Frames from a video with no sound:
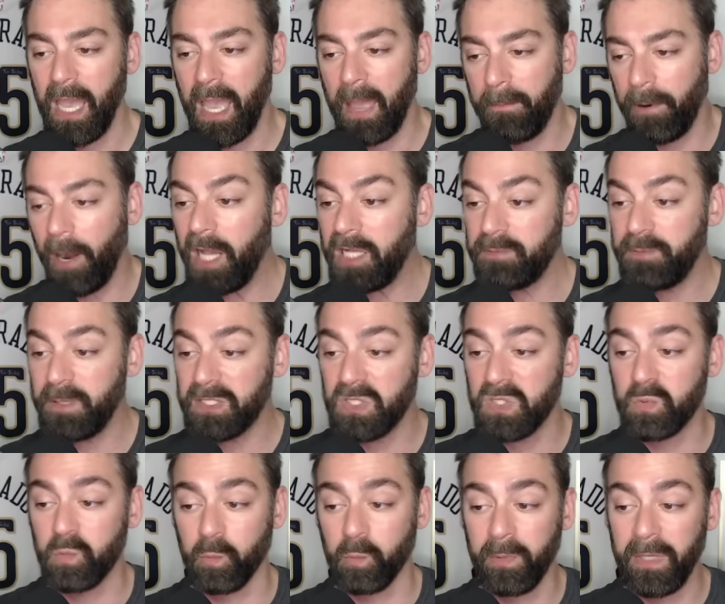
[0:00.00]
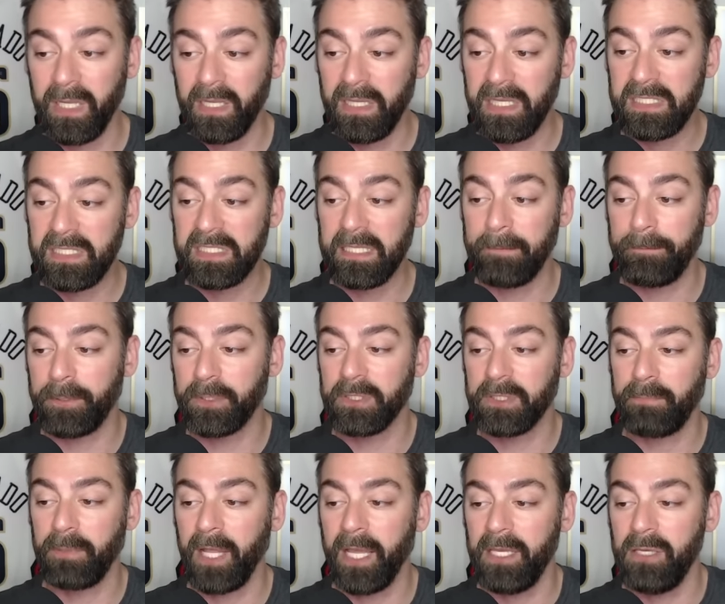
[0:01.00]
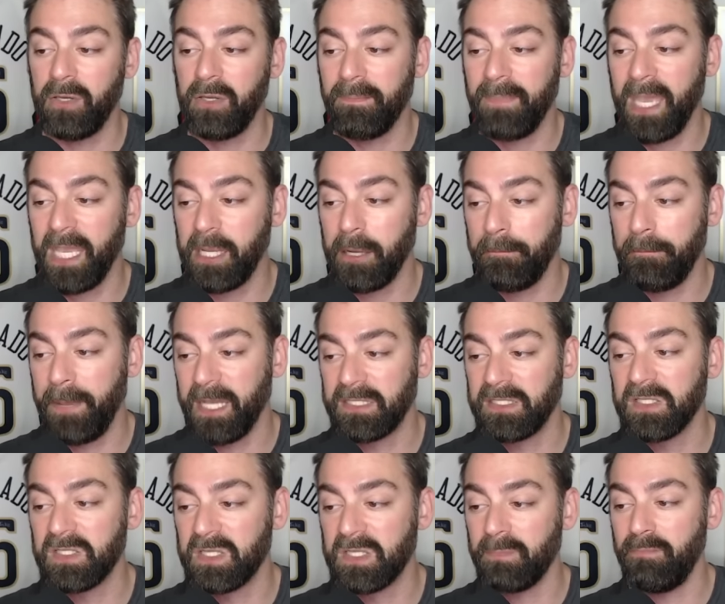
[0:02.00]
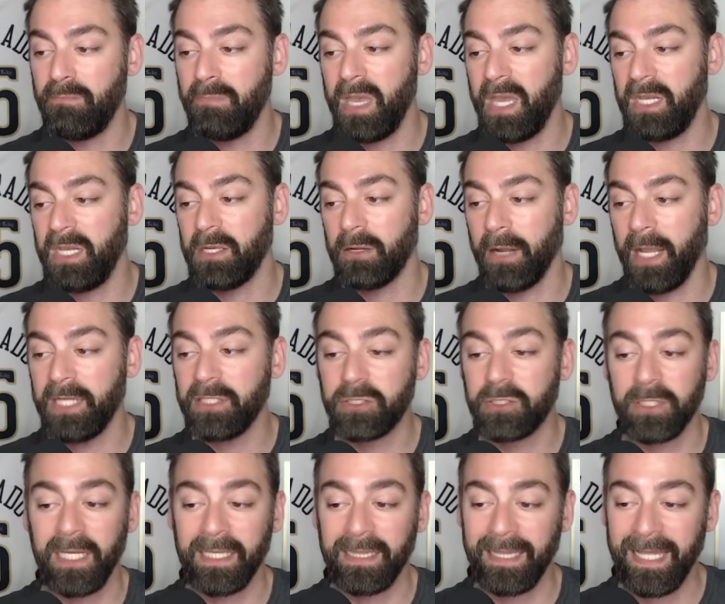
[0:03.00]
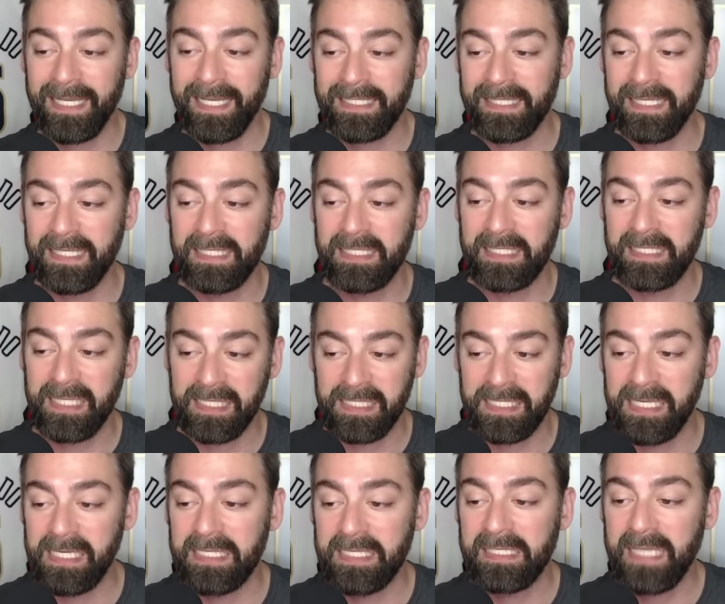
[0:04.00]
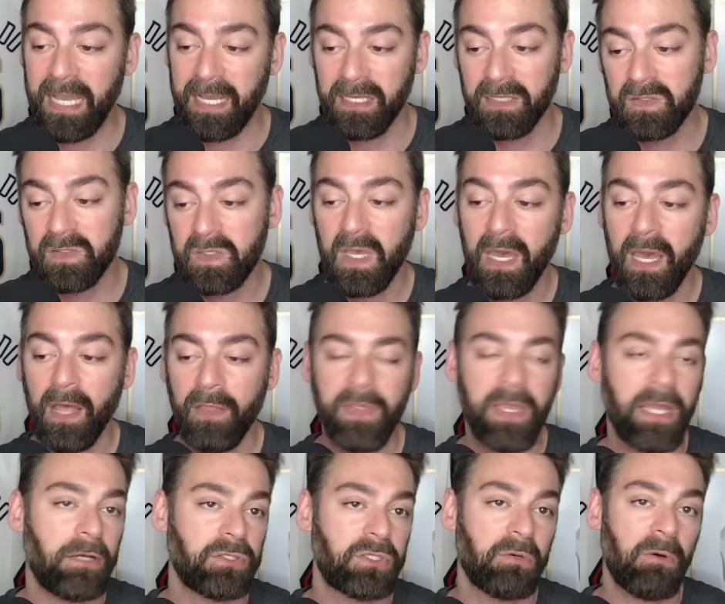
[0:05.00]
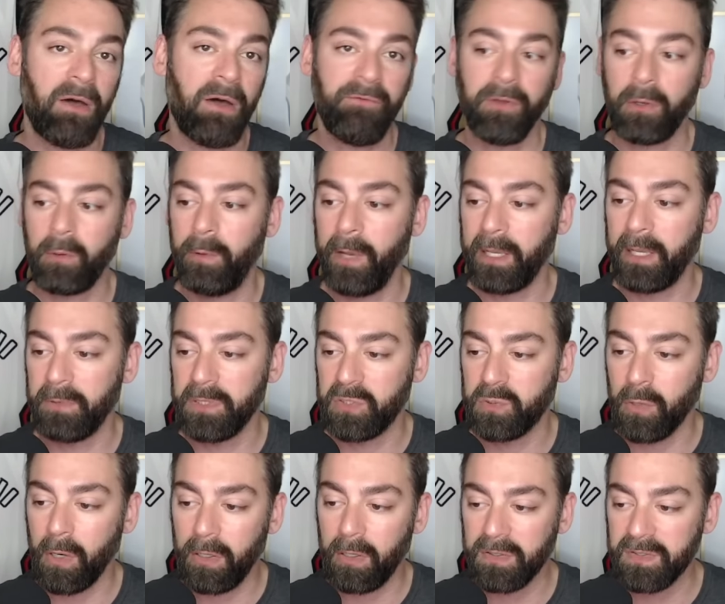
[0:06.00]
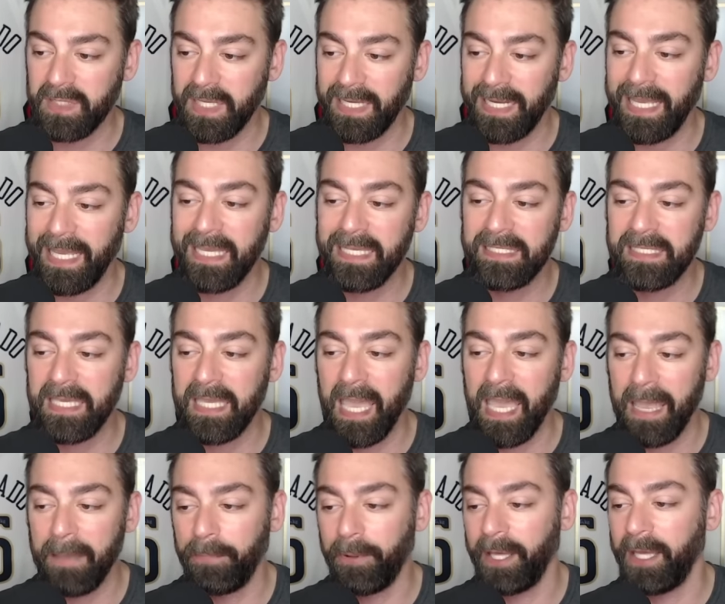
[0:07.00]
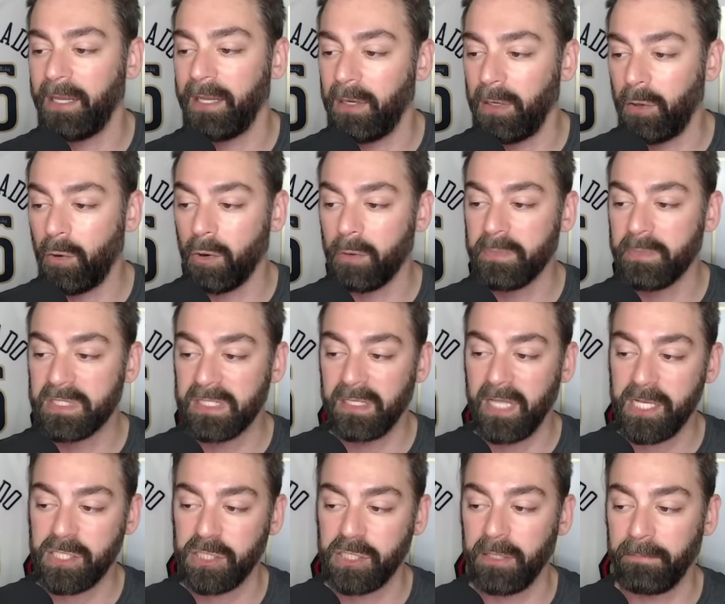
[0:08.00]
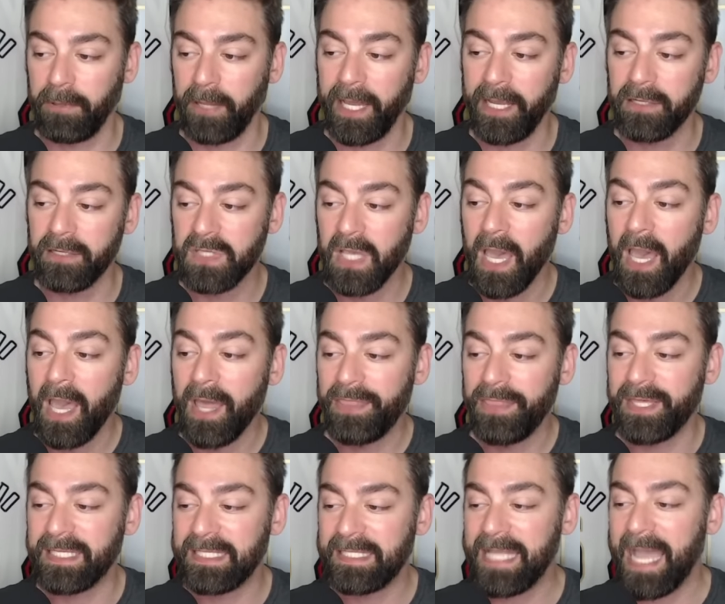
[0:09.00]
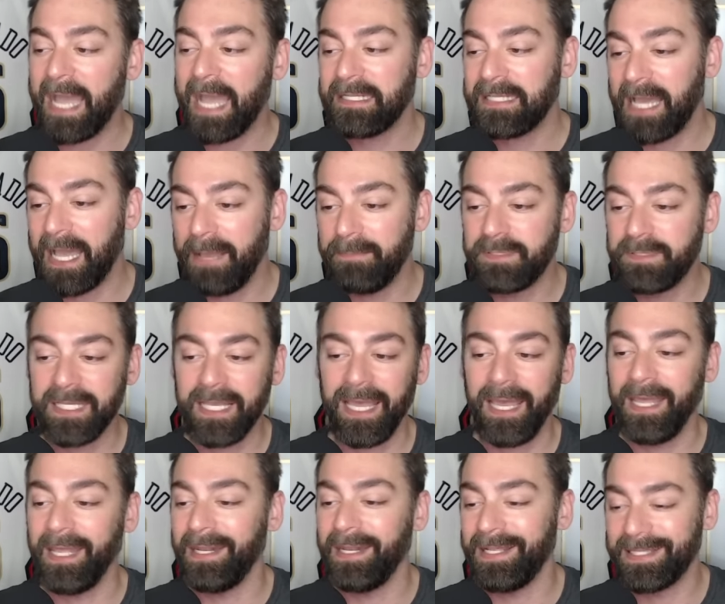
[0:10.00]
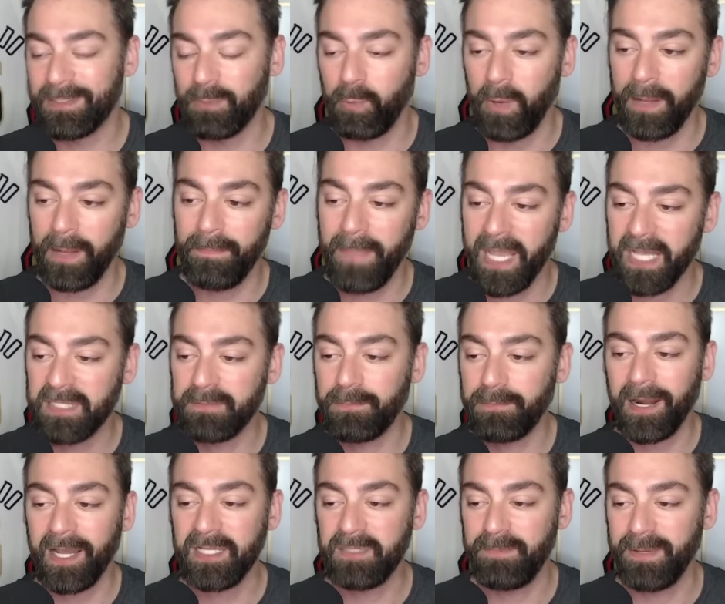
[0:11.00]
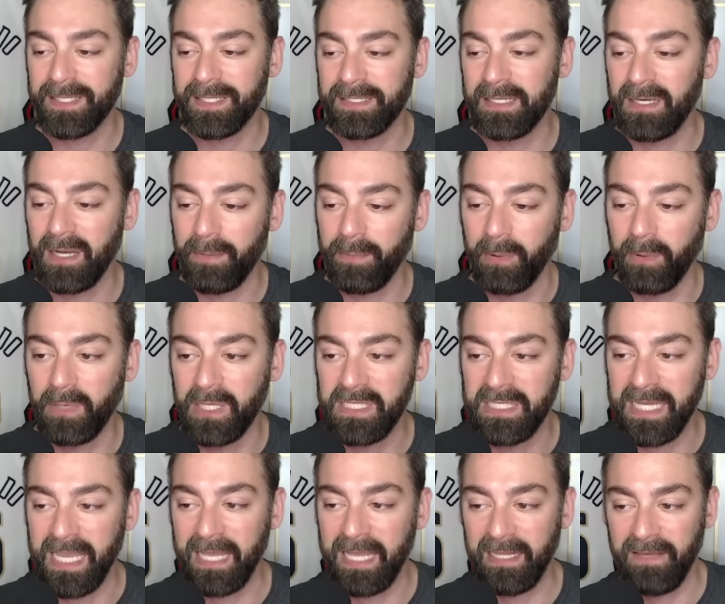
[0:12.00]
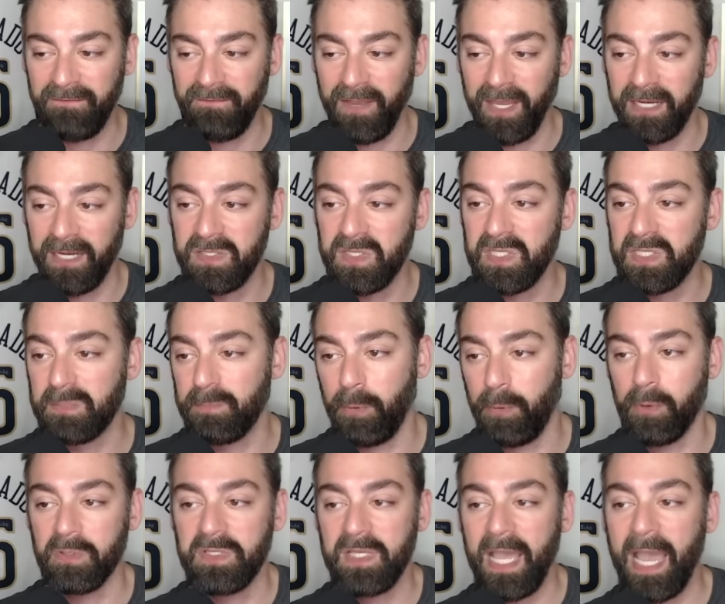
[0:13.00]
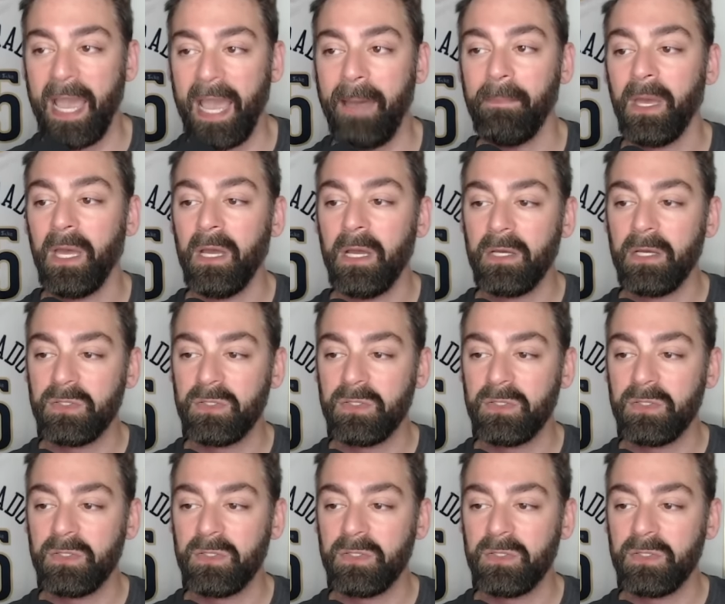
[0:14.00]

And PrizePicks is really simple to play. You can make your picks and submit your entry in less than sixty seconds. They also offer quick withdrawals, an easy gameplay, and an enormous selection of players, the stat types, and it's what makes PrizePicks the number one daily fantasy sports app.